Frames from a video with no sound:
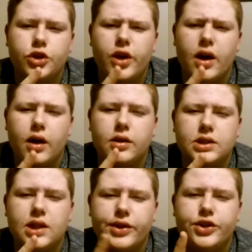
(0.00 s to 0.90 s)
sure you had to
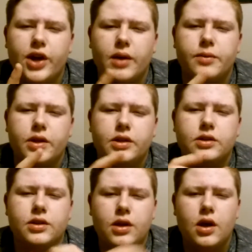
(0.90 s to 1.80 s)
unstud the track
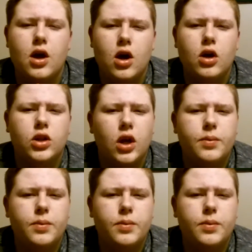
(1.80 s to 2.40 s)
because a